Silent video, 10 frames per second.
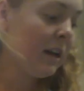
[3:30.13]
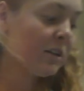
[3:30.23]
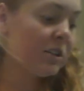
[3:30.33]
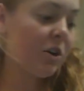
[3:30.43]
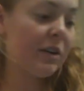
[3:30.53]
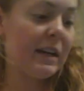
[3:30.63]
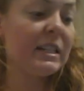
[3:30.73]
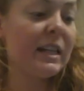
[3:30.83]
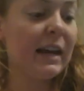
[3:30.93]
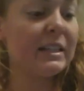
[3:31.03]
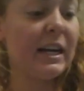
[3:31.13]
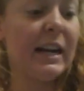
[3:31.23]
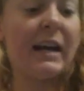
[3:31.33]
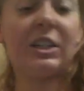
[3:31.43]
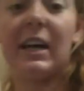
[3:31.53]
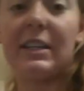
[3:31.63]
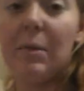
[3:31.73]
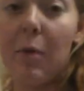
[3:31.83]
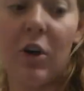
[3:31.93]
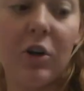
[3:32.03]
So each light chain actually has
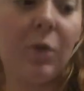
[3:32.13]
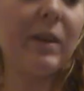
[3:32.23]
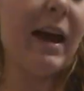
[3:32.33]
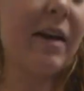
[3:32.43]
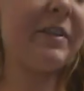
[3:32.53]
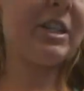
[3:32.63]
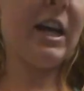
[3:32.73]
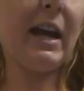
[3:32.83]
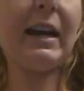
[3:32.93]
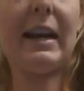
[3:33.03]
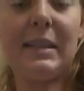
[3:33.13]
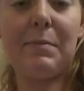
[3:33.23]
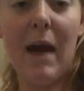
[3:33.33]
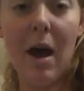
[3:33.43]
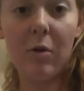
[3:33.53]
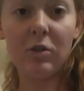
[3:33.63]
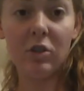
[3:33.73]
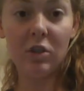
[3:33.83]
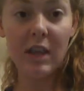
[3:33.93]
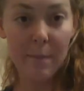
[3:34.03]
a partner with a heavy chain and is
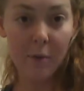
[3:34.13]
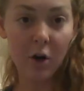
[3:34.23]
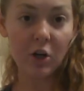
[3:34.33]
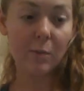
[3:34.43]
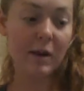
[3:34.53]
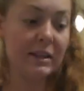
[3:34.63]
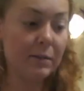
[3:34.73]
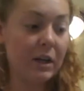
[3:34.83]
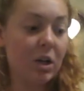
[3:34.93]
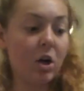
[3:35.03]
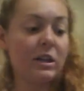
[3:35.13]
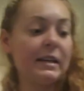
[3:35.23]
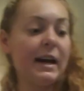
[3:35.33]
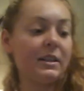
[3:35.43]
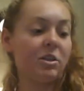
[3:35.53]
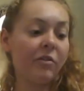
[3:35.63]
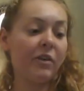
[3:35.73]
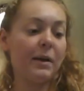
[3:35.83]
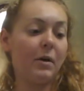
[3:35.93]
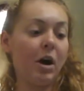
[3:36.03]
bound to that partner by something called a
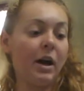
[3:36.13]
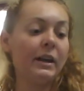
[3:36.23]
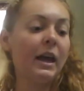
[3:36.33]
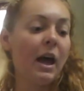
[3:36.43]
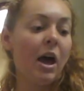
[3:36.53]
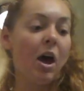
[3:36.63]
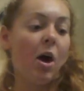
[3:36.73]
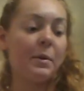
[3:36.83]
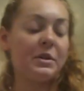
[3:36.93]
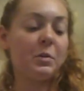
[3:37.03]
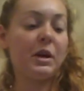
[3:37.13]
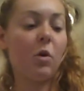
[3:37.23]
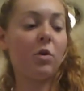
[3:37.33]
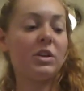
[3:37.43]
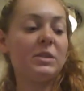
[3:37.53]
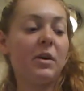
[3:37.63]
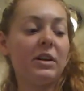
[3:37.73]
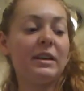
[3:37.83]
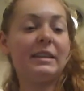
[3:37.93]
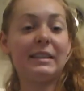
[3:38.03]
disulfide bond between
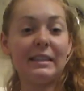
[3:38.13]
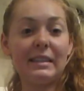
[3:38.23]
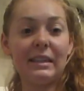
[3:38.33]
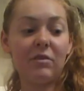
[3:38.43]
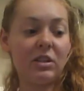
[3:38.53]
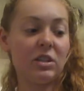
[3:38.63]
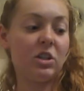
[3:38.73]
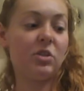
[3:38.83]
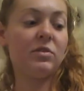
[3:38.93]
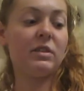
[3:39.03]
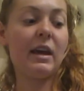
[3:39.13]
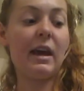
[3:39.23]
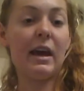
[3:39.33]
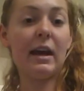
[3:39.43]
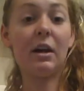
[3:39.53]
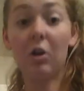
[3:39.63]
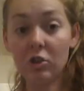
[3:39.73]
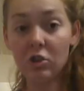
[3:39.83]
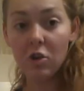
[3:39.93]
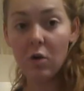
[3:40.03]
corresponding cysteine residues, and
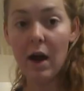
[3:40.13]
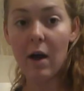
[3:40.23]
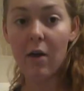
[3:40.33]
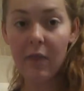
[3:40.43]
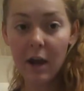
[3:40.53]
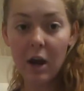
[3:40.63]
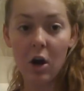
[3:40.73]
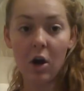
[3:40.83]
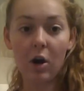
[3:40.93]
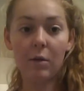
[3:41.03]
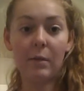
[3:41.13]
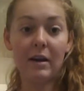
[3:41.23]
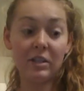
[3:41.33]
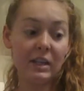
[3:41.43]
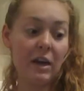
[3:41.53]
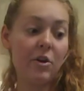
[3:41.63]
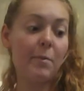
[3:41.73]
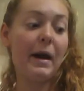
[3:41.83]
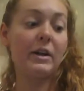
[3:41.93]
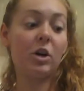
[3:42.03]
also they are bound together
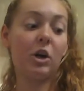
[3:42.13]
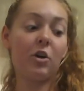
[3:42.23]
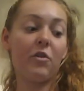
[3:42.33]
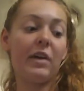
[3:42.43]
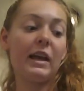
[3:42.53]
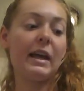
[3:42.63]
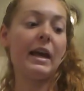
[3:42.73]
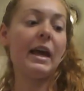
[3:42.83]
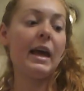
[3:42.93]
by non-covalent